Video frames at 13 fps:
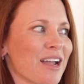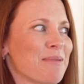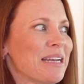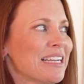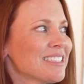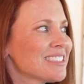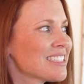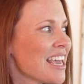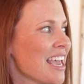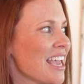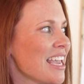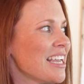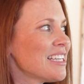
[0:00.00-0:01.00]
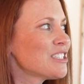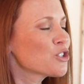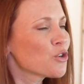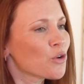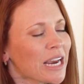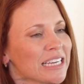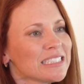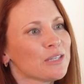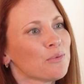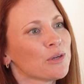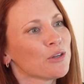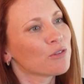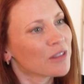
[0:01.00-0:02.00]
I mean, it's crazy
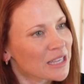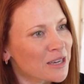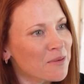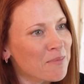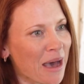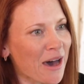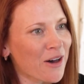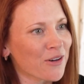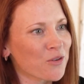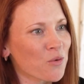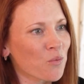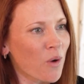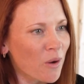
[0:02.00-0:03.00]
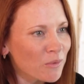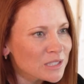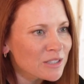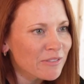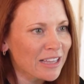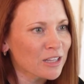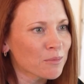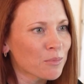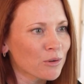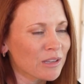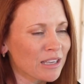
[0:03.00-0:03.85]
when you think about what was available